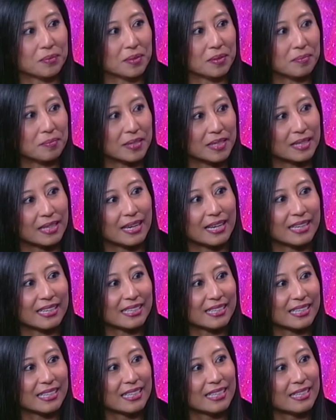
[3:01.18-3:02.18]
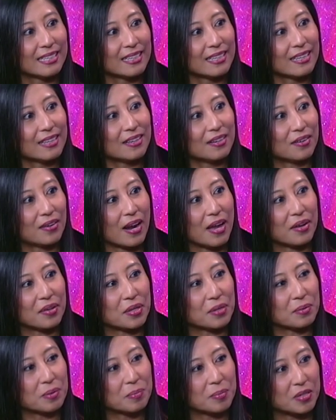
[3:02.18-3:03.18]
would be like? Or well, how
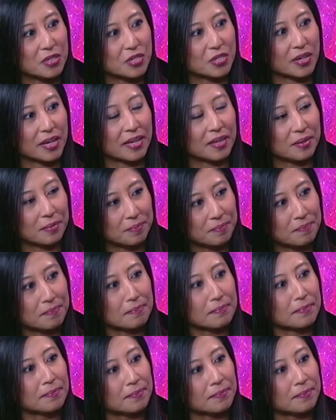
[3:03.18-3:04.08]
you would well here, here's the